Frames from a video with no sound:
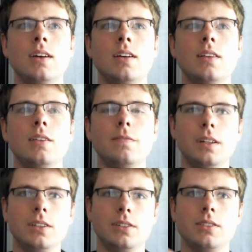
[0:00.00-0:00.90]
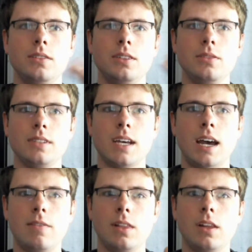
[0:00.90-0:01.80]
the filters you use
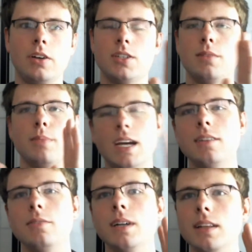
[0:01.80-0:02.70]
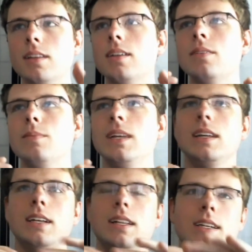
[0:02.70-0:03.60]
have larger bandwidth, meaning
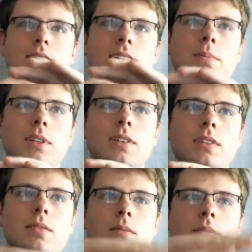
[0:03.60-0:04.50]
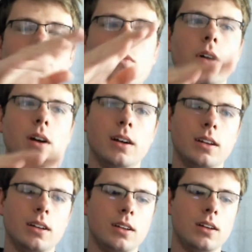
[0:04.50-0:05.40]
they'll accept
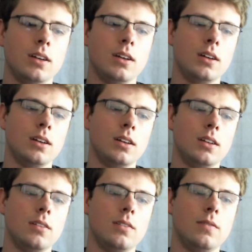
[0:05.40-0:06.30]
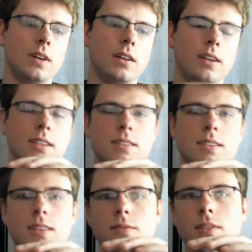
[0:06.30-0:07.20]
more variance
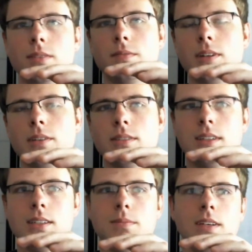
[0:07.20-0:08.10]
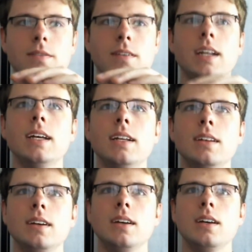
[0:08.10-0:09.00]
in the frequency that's being fed in.
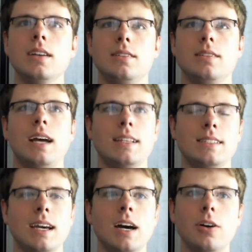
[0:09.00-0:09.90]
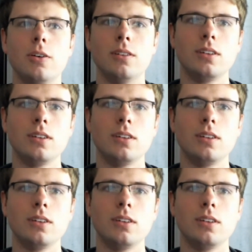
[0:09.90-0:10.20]
So that's how